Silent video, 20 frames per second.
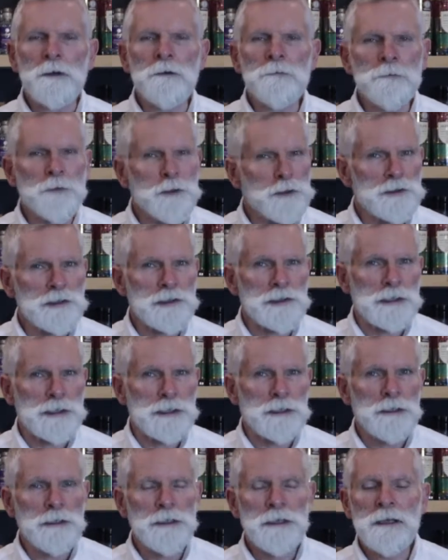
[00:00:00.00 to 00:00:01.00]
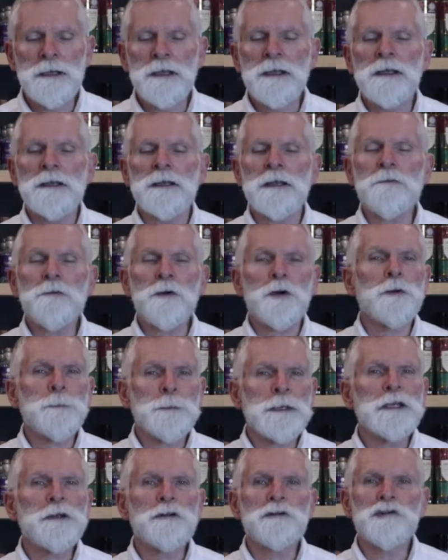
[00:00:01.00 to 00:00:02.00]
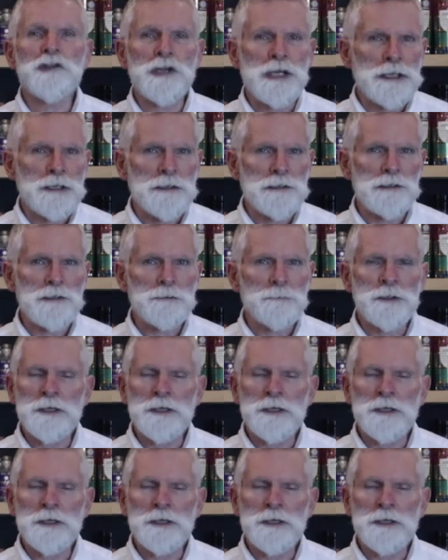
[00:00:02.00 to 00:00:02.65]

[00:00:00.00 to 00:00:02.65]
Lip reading: Firstly, they've got to be good gins.